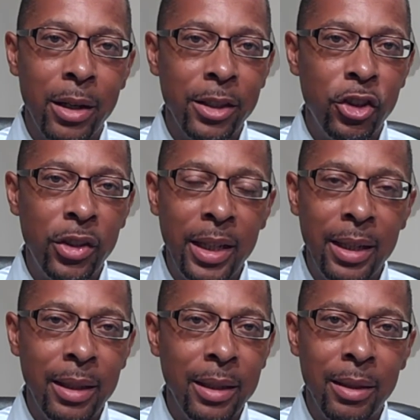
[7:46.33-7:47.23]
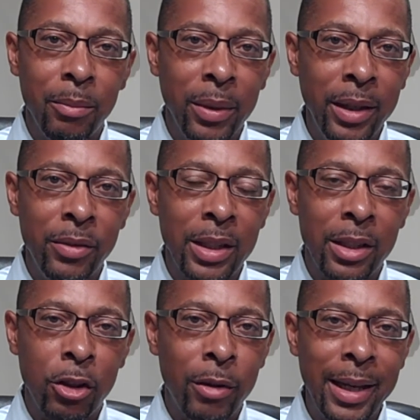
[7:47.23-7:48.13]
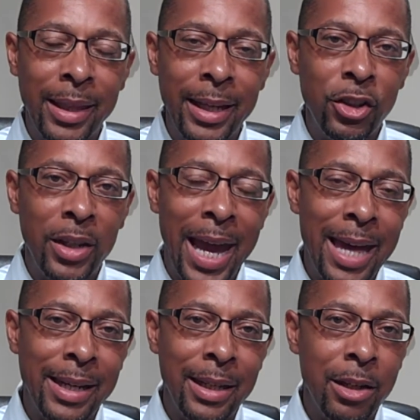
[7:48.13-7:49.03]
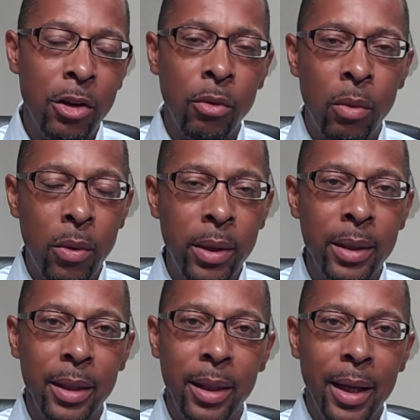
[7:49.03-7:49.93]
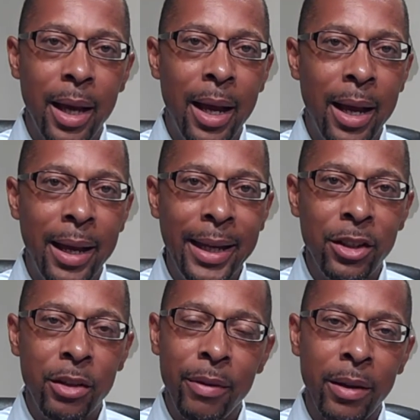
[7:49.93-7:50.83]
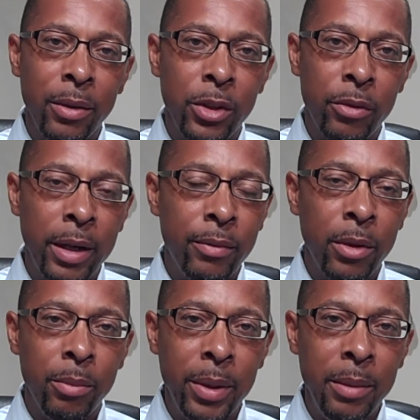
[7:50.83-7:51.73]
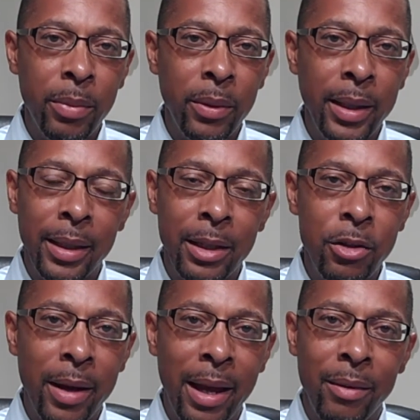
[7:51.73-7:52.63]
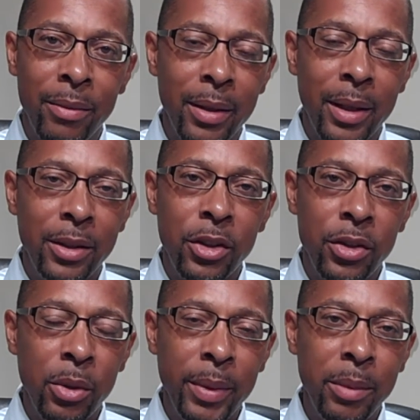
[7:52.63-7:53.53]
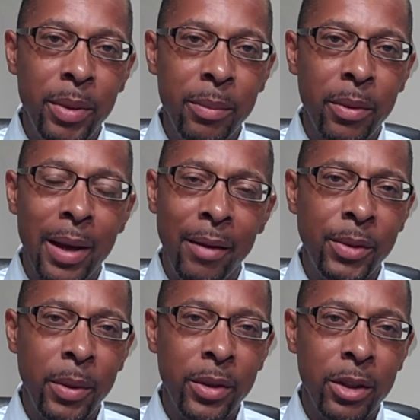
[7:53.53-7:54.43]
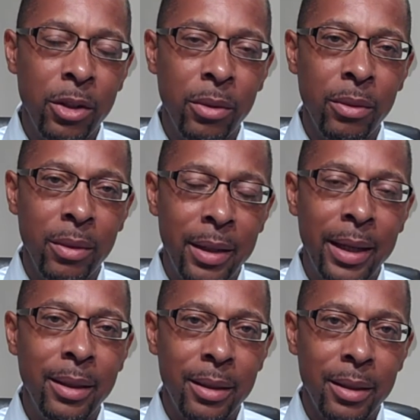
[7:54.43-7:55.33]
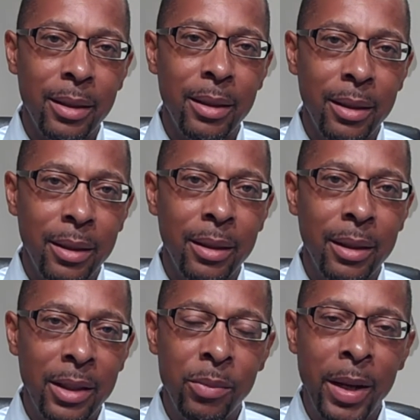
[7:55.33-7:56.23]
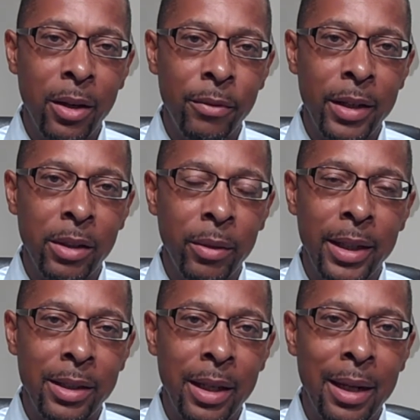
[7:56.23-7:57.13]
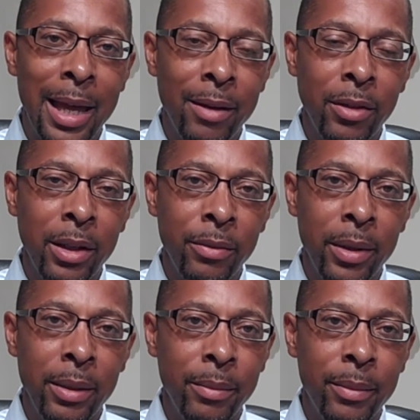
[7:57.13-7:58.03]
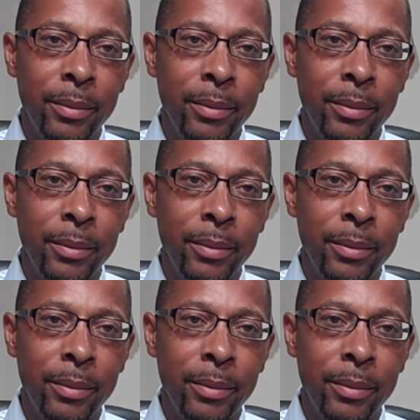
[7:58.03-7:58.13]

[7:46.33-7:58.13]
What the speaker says: She believes it's a great thing. She had it in her ward, and she felt it was great for her people. And then you have just so many people I've spoken to that this Mango Festival has done a lot of good for them.